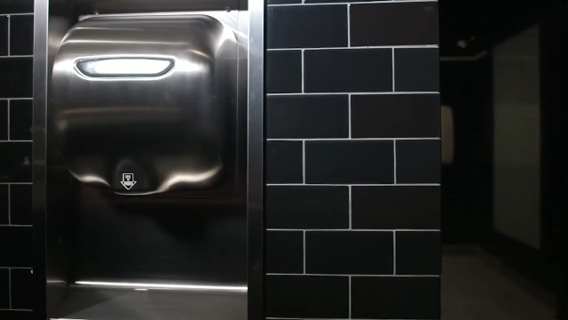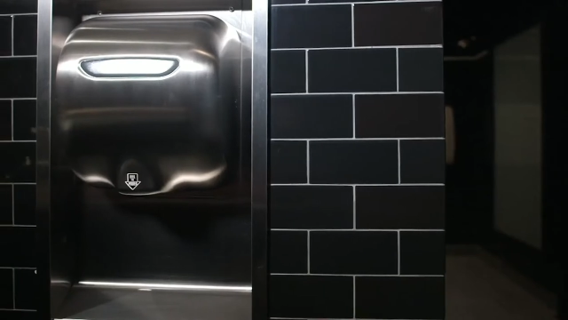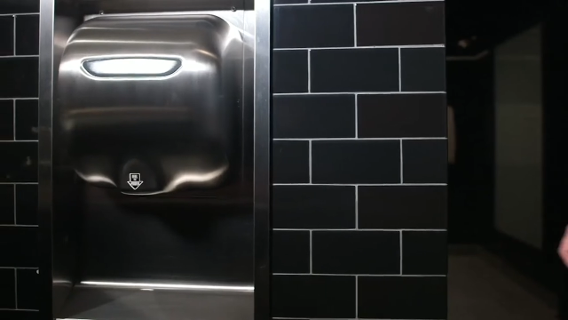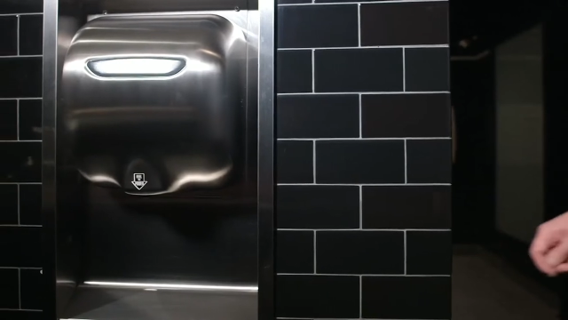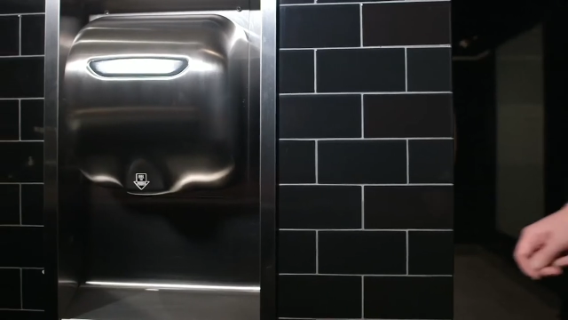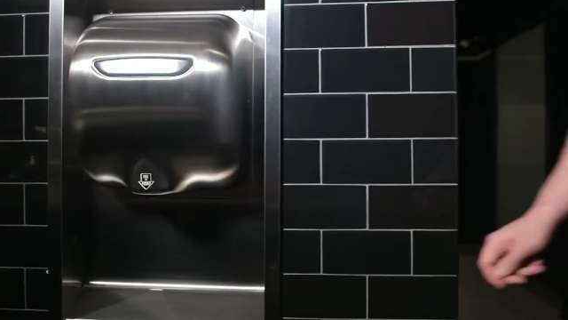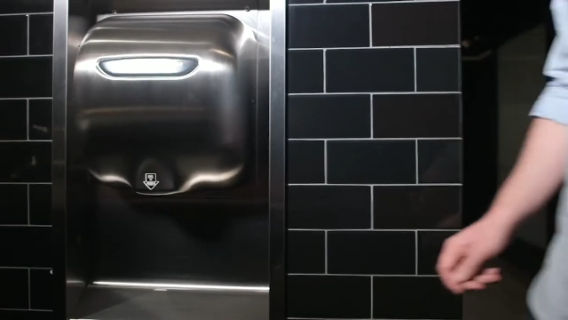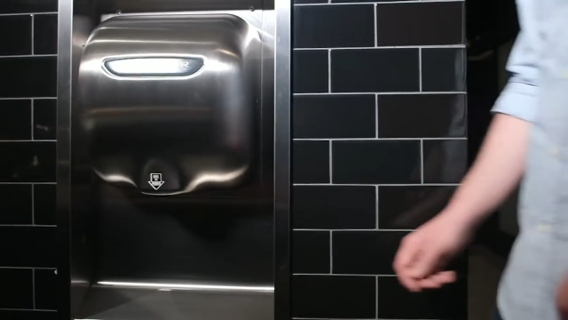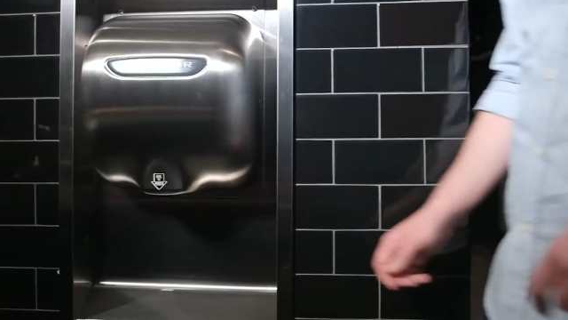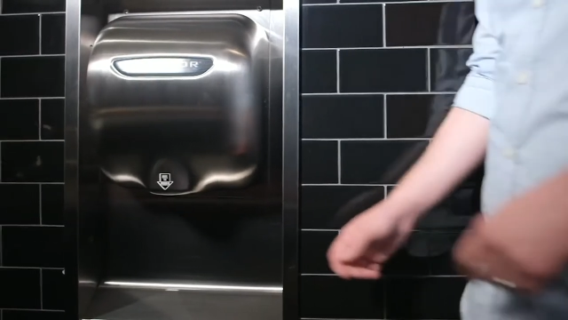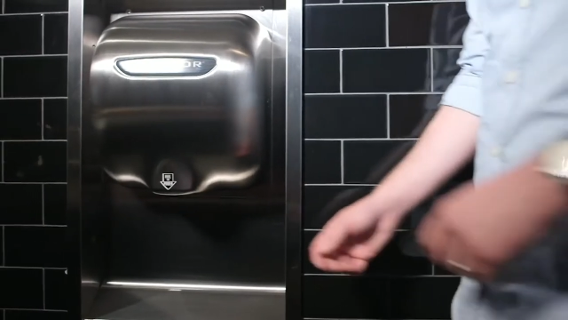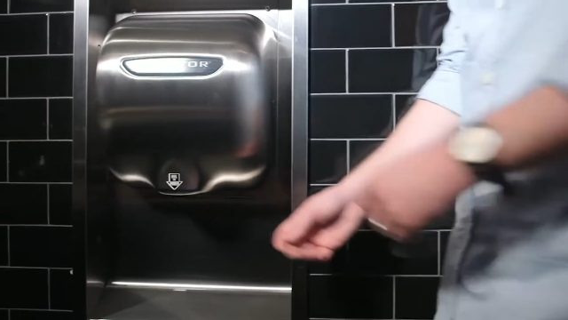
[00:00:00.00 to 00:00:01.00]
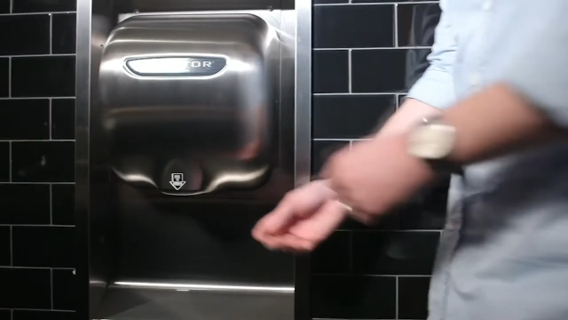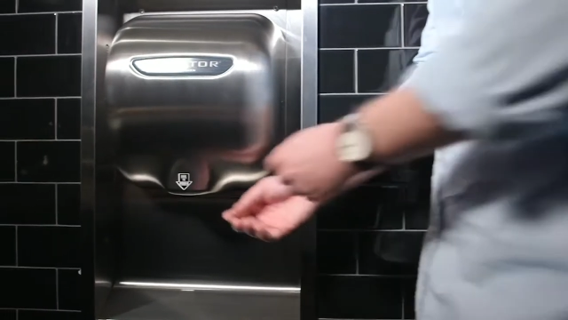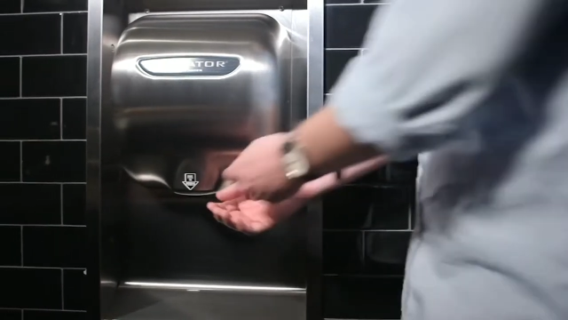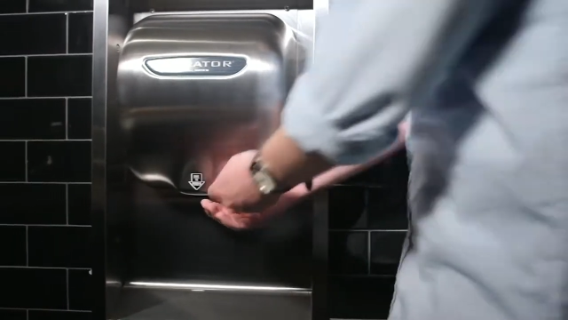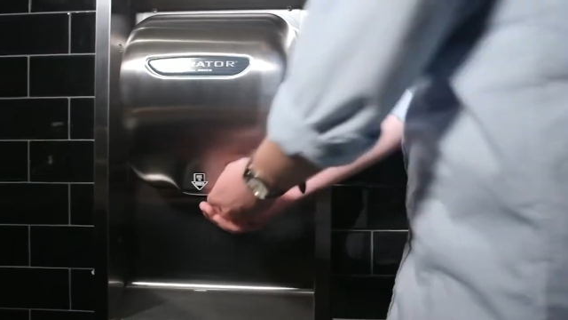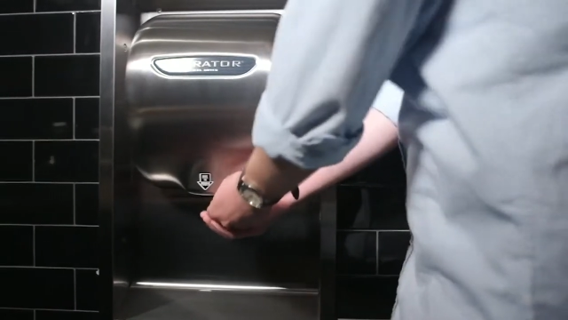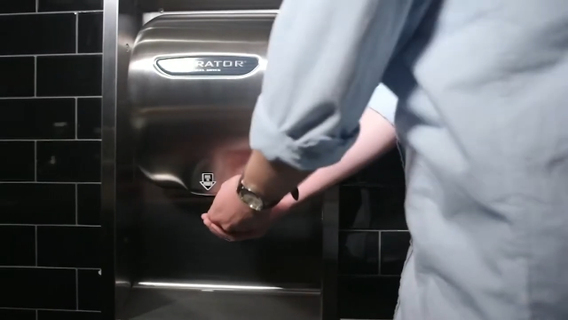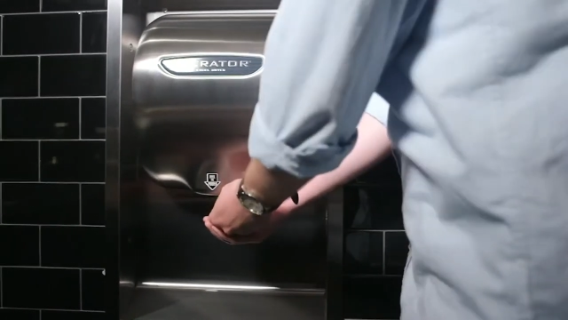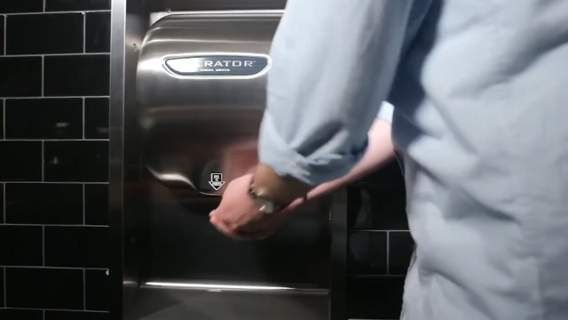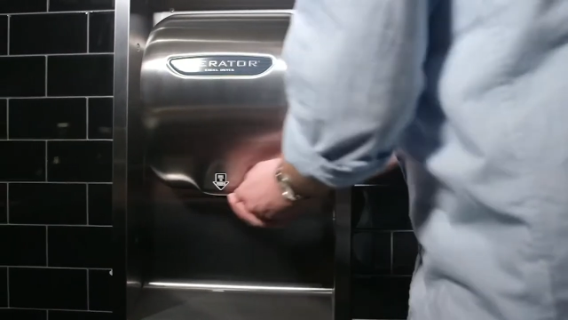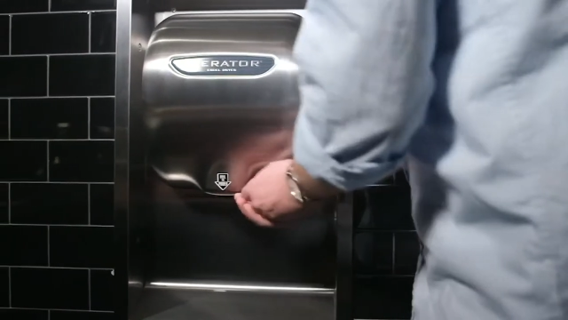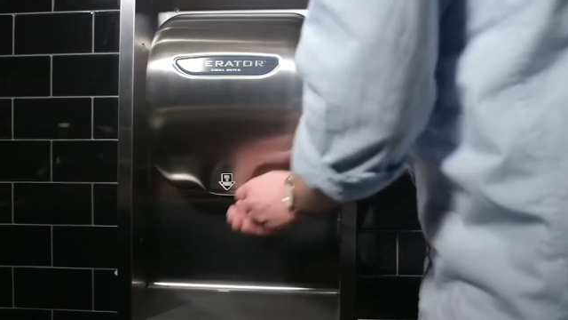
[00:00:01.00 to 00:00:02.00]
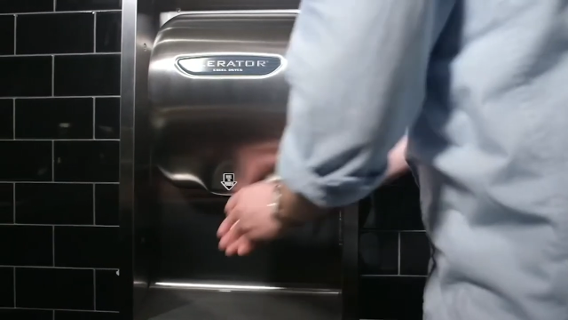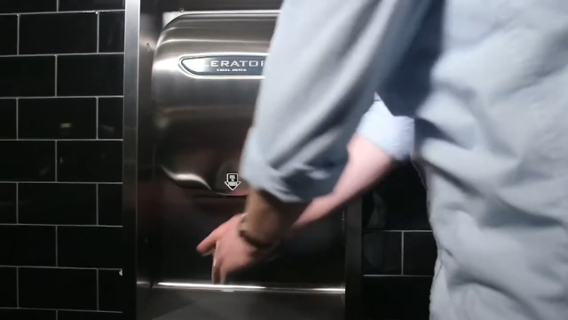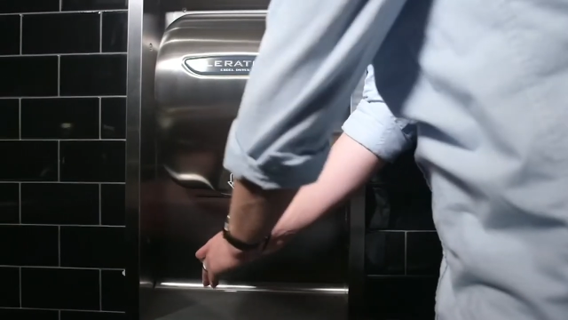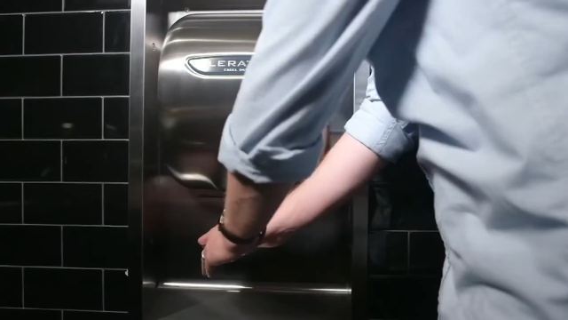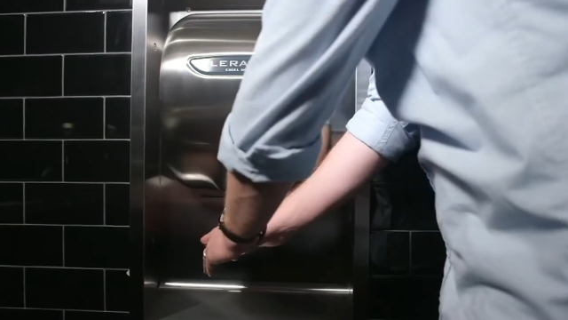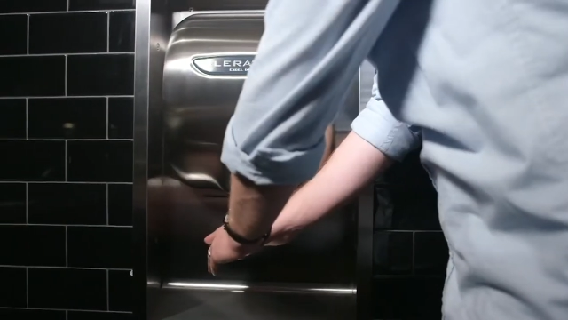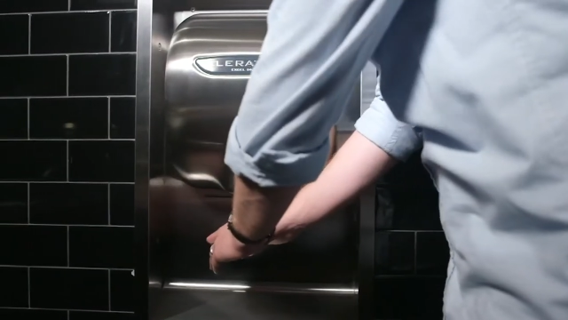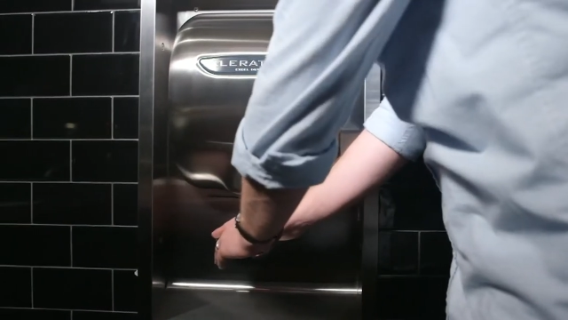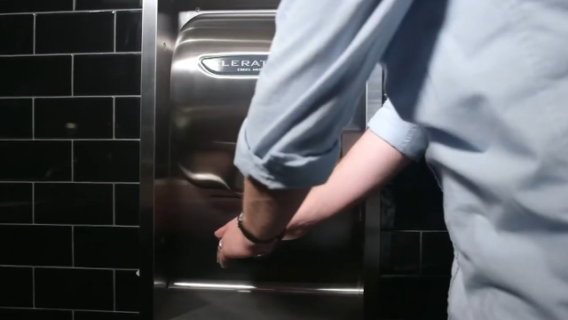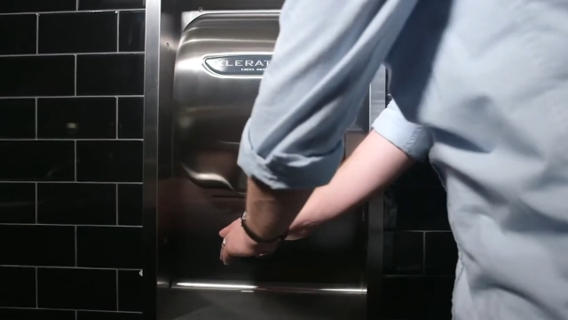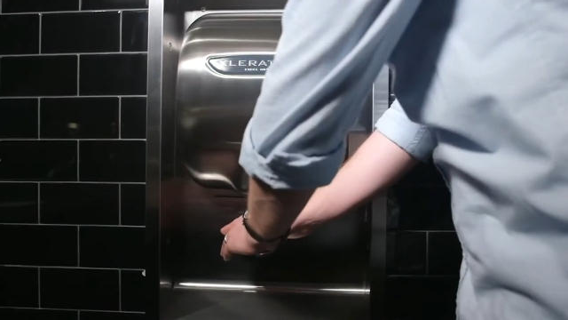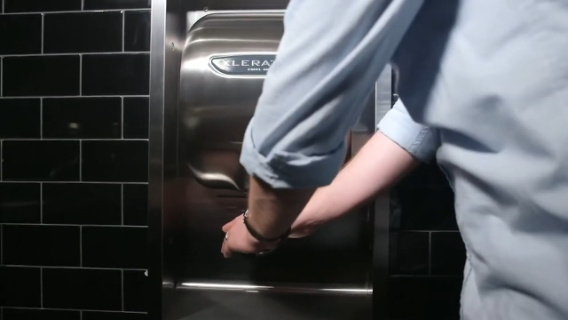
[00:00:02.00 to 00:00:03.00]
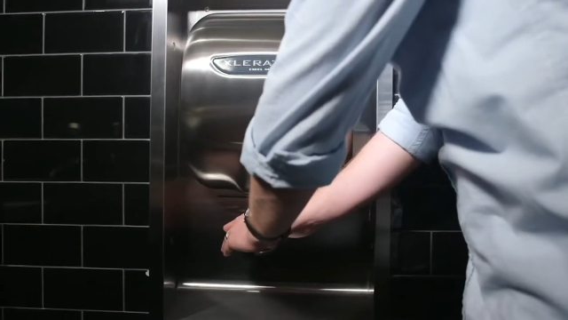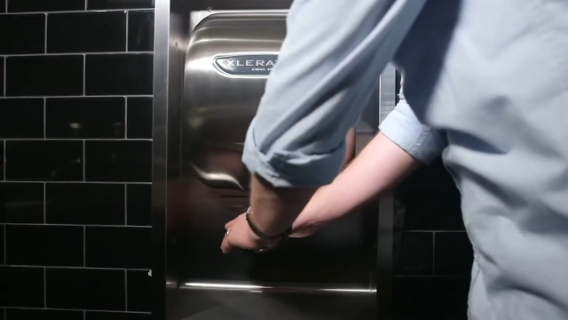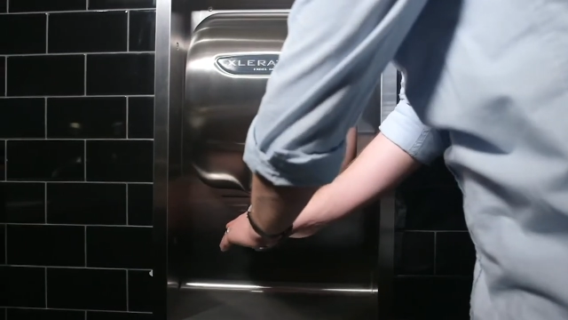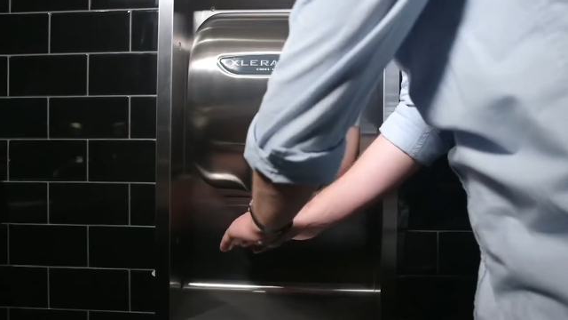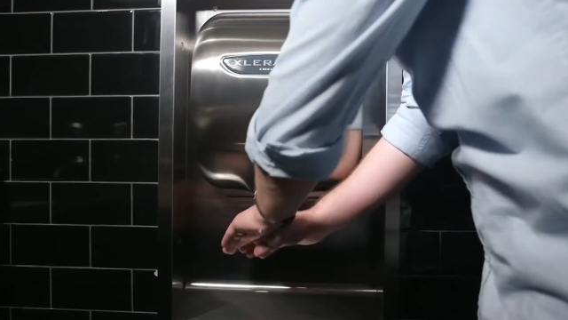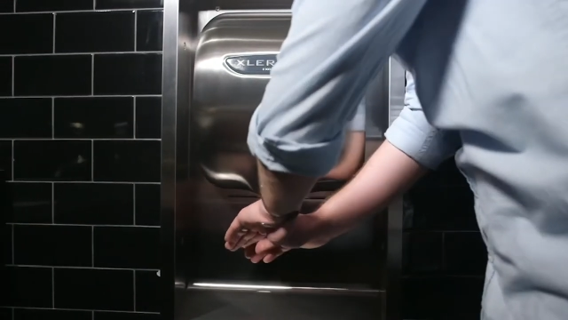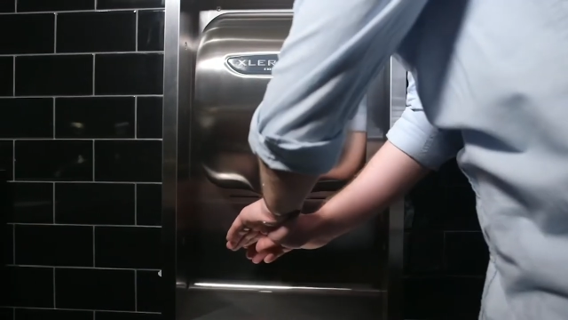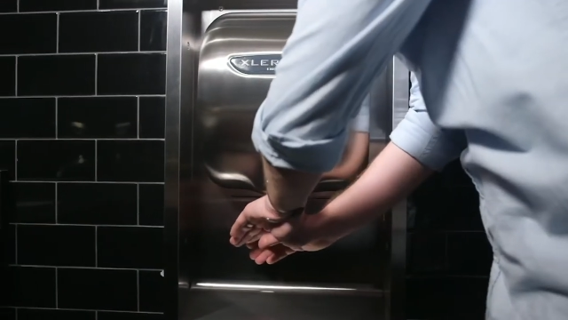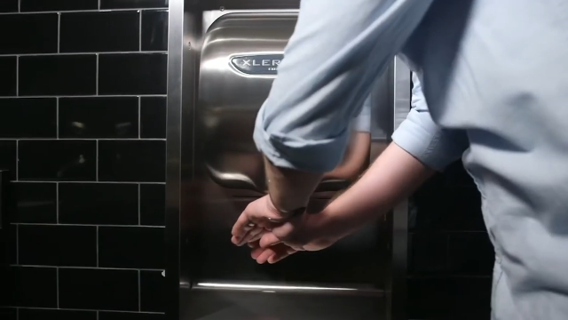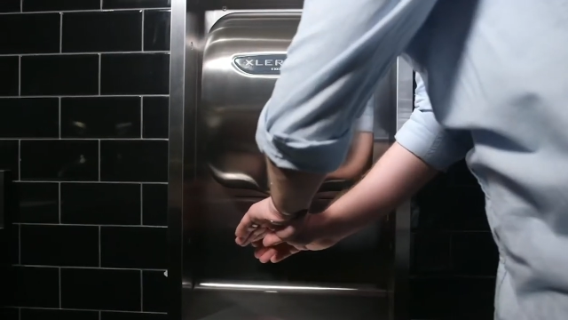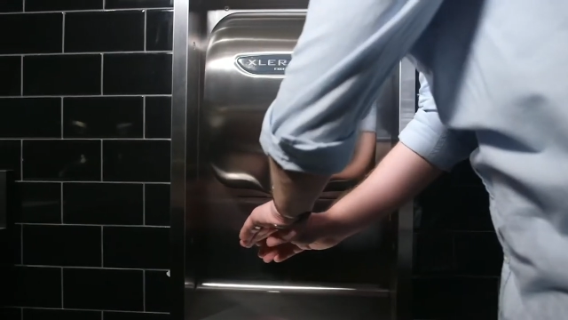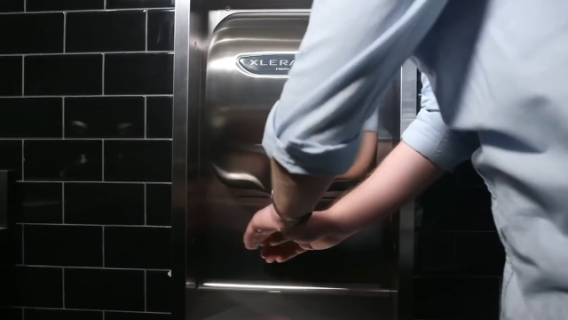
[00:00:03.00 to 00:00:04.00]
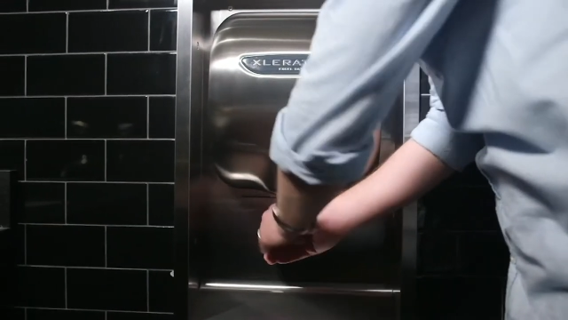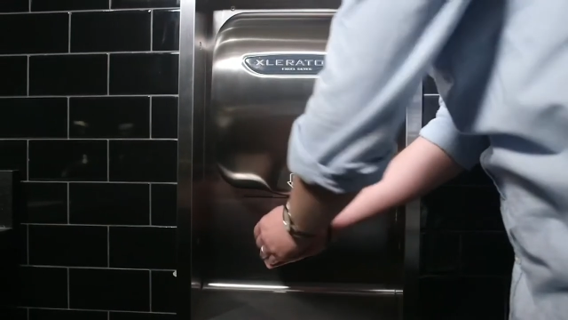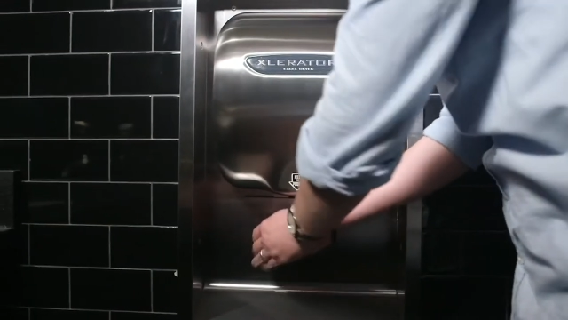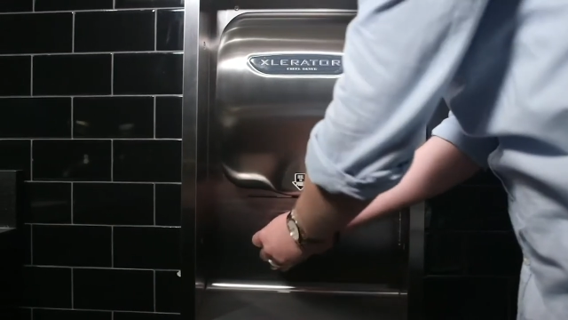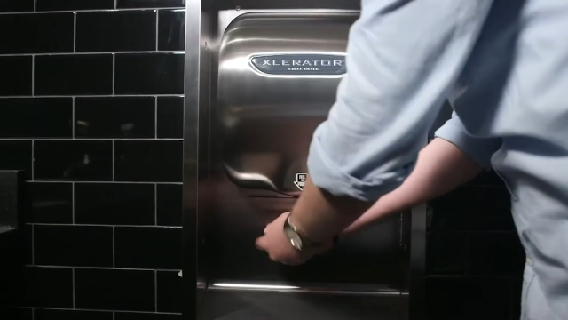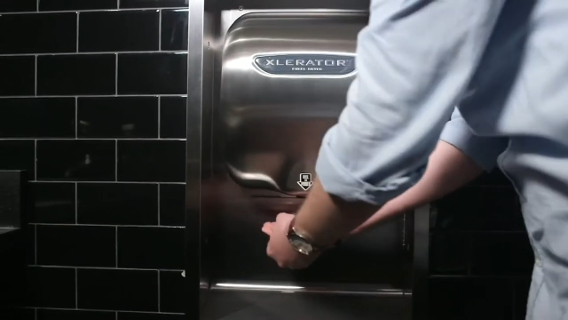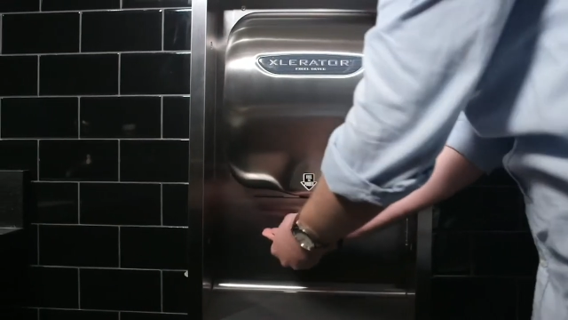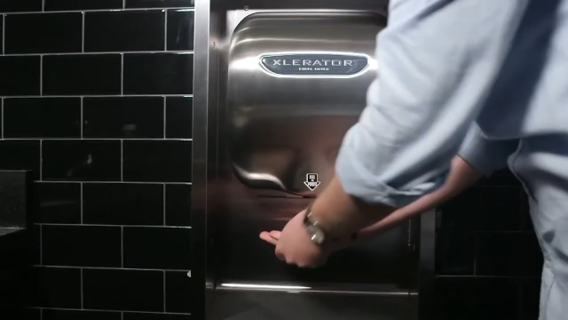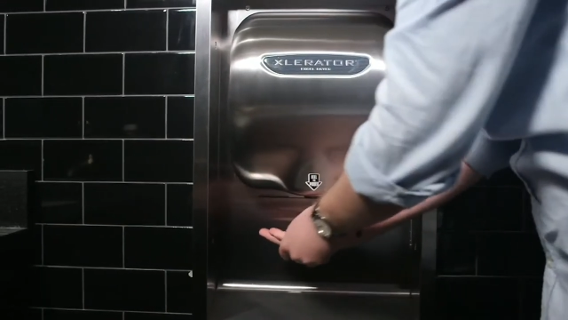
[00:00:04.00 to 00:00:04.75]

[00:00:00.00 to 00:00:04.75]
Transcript: Nobody's mouth can be seen.